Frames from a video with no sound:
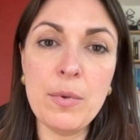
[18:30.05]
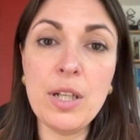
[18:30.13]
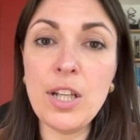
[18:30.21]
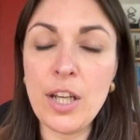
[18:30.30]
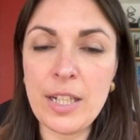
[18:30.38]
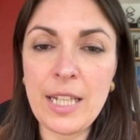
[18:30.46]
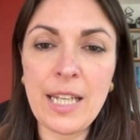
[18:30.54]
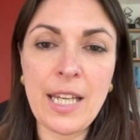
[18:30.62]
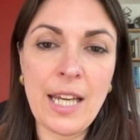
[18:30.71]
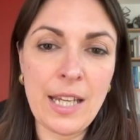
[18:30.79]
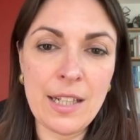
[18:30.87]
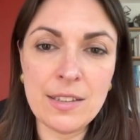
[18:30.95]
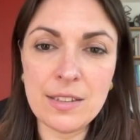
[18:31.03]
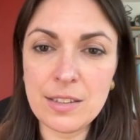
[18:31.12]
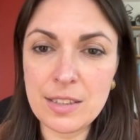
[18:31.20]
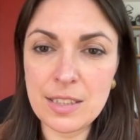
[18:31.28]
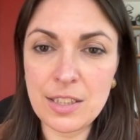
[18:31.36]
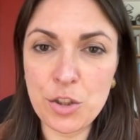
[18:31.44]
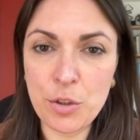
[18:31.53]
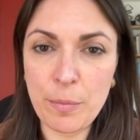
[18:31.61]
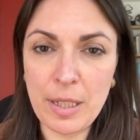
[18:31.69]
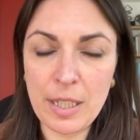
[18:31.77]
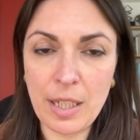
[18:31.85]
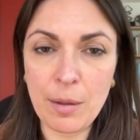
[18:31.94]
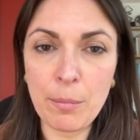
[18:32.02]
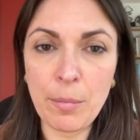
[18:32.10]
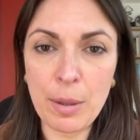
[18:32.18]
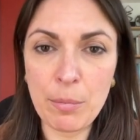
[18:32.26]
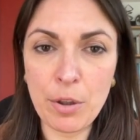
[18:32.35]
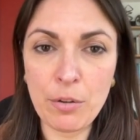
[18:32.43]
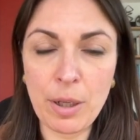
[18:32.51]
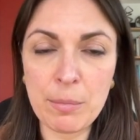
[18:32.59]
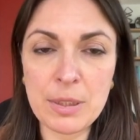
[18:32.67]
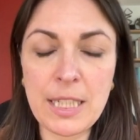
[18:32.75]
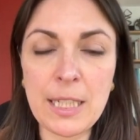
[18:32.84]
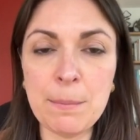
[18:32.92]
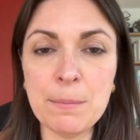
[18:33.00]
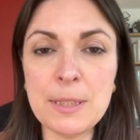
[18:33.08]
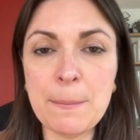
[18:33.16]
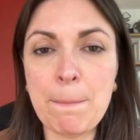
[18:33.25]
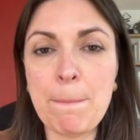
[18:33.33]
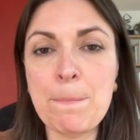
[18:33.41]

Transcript: learning and decision making by programme teams.